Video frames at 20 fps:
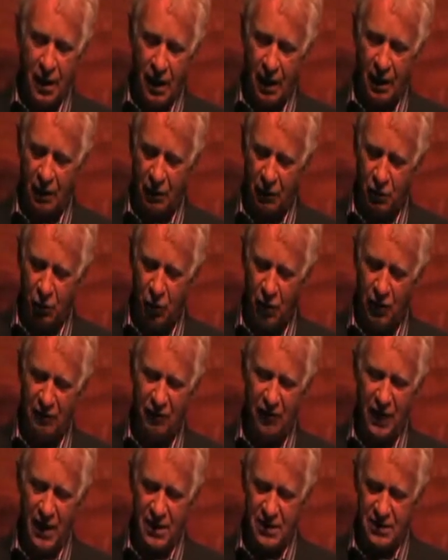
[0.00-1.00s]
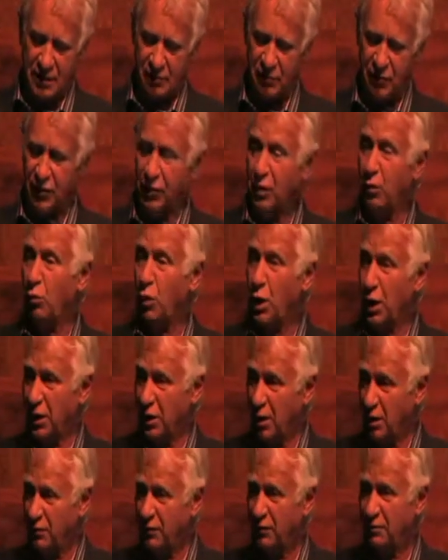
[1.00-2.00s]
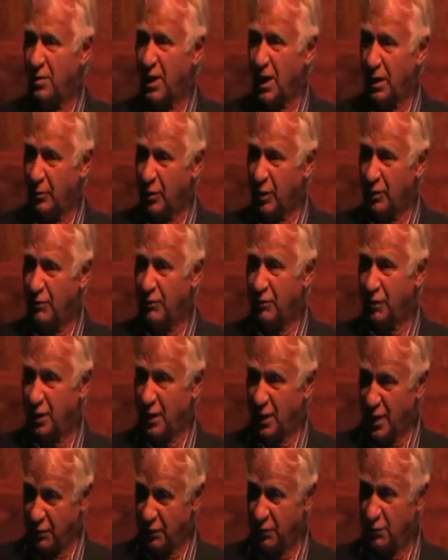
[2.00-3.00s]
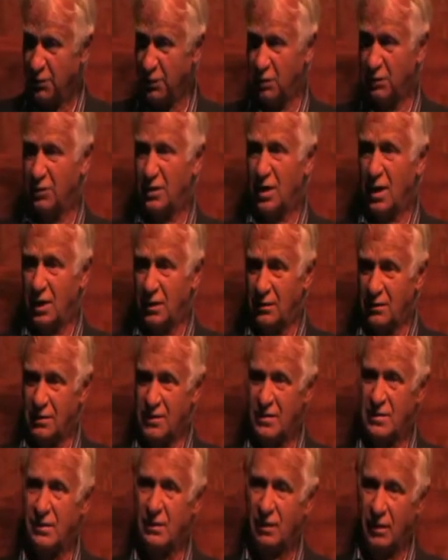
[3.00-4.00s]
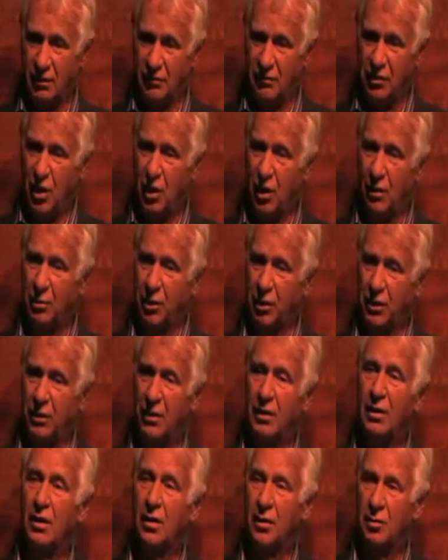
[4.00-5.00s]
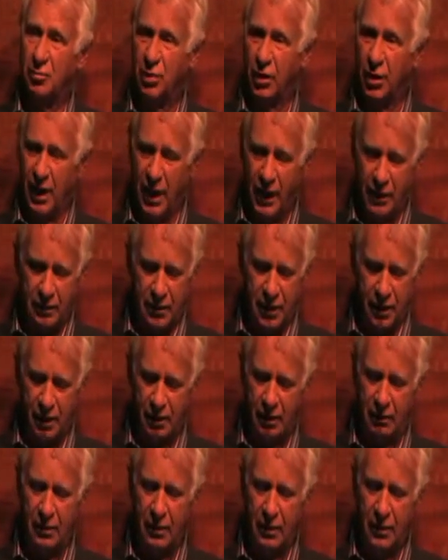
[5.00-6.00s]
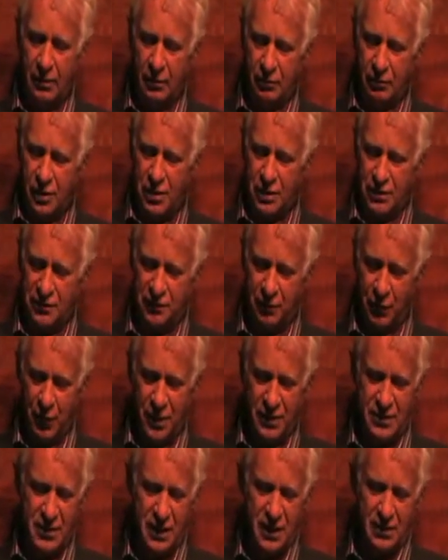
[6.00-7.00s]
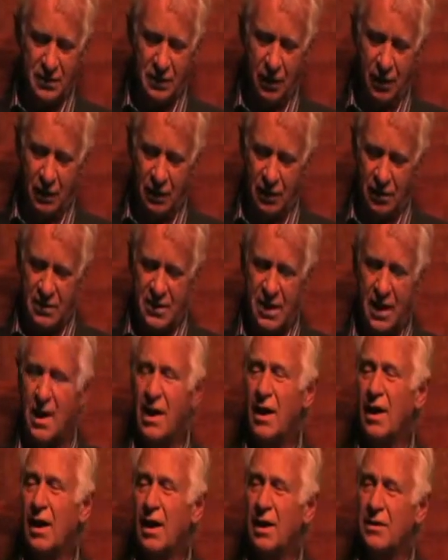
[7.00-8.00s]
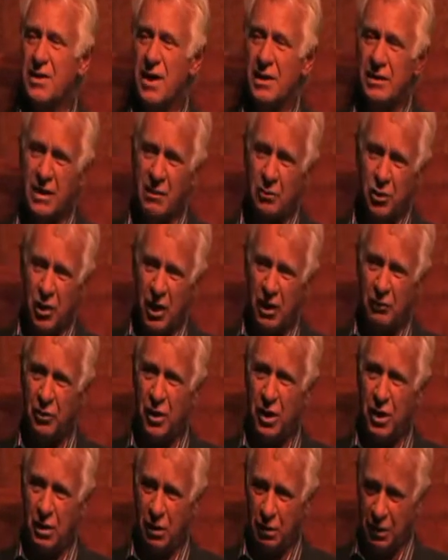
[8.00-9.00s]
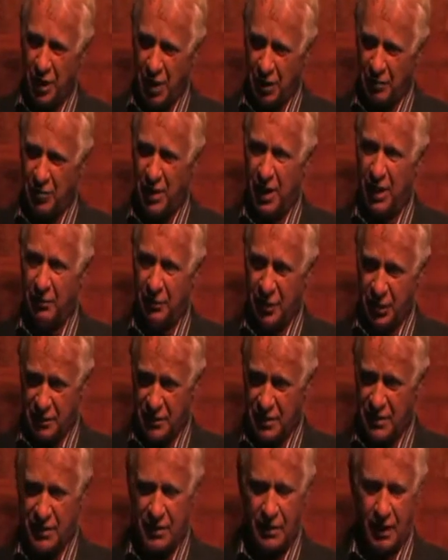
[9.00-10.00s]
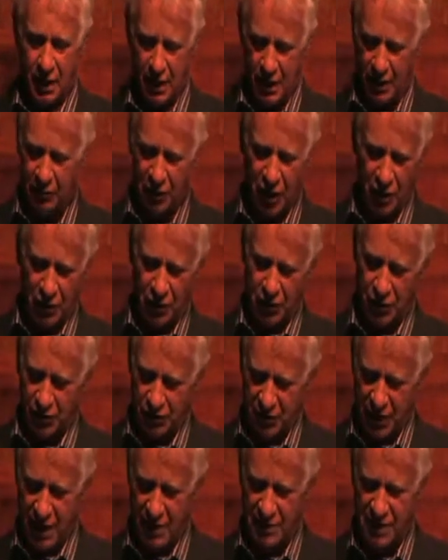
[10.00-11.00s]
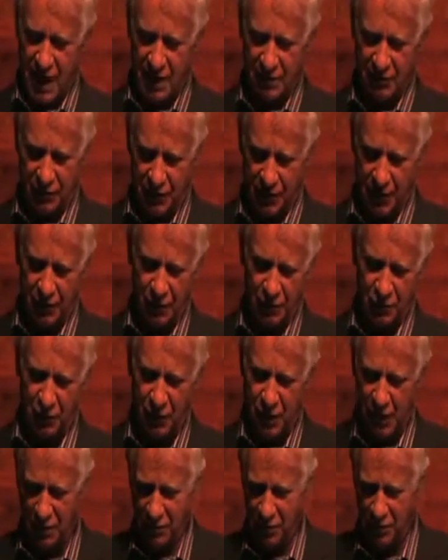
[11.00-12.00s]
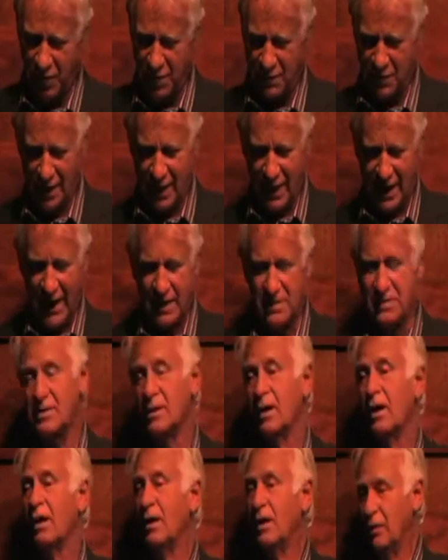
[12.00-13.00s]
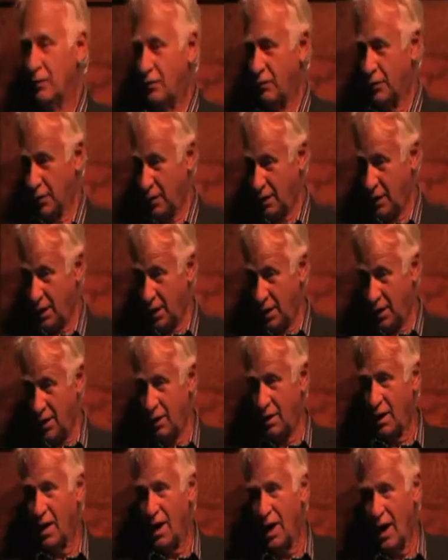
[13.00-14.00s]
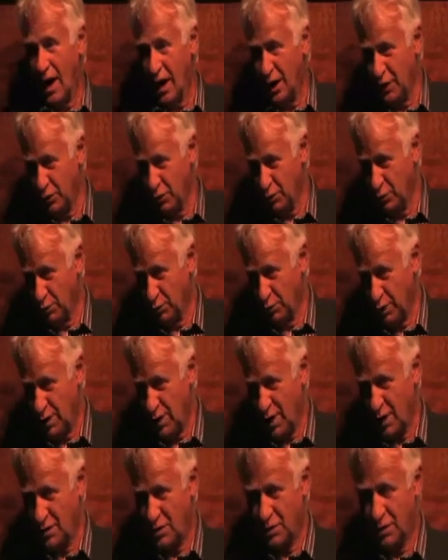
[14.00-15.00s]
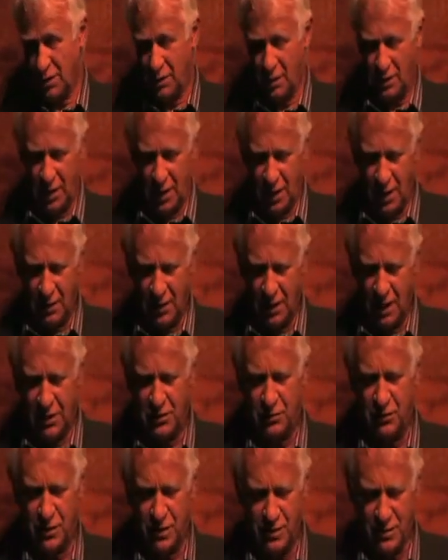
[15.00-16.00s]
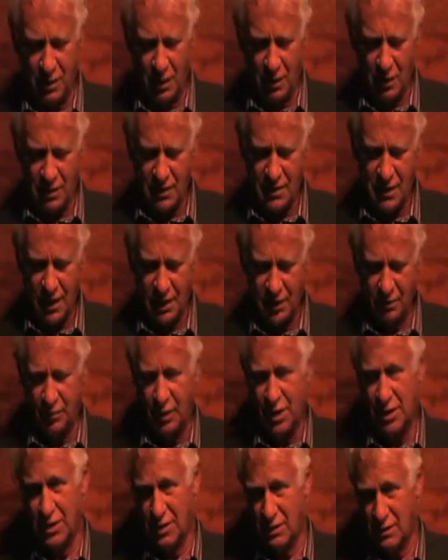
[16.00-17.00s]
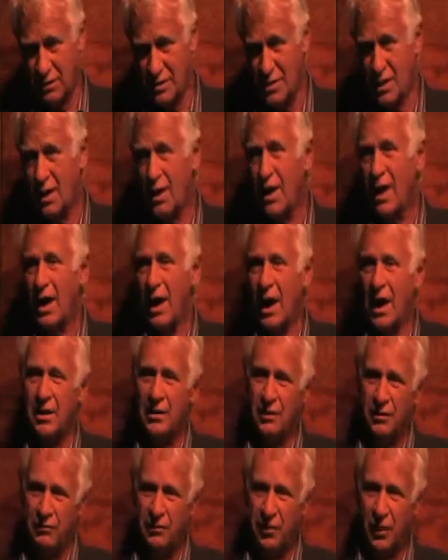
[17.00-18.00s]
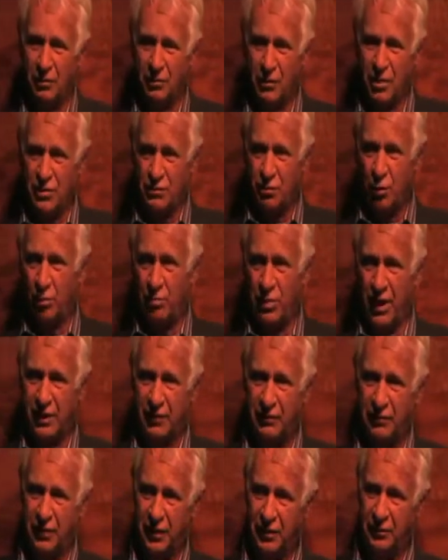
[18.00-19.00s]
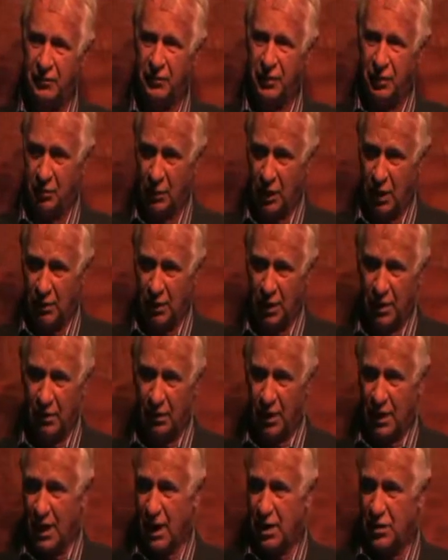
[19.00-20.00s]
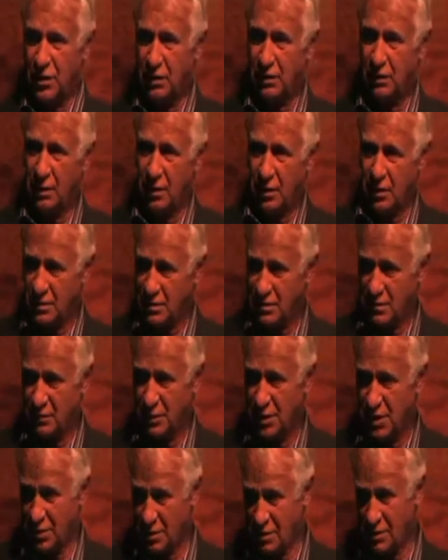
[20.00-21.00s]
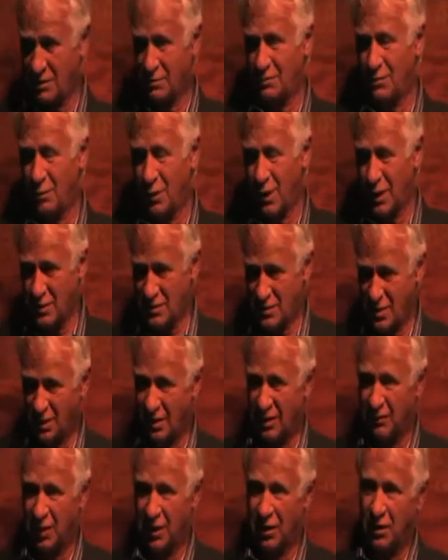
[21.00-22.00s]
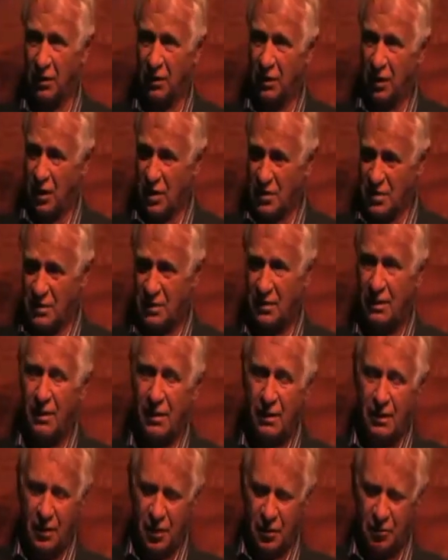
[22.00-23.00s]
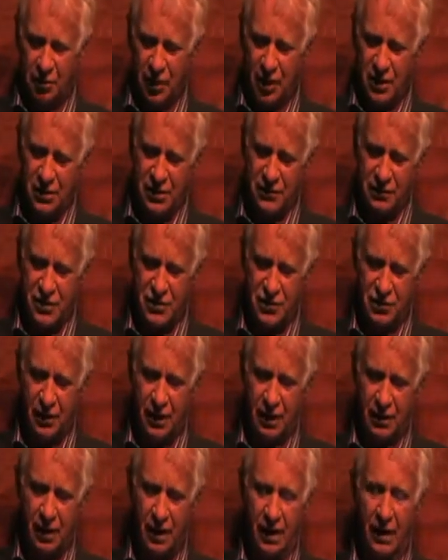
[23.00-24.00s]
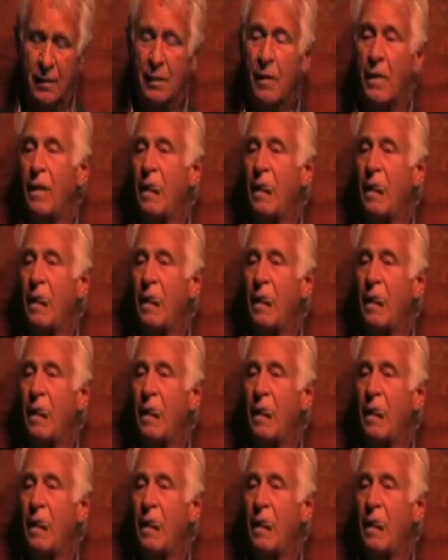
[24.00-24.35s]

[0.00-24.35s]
uh, qualifies them for a one-off payment for another two tons of carbon per hectare which is $46. And then they will get recurring payments, and I'm not sure of the exact figure, 23 is a guess, for the annual reduction in nitrous oxide emissions. And the farmers will benefit from lower irrigation costs, which is quite a significant cost in parts of Australia.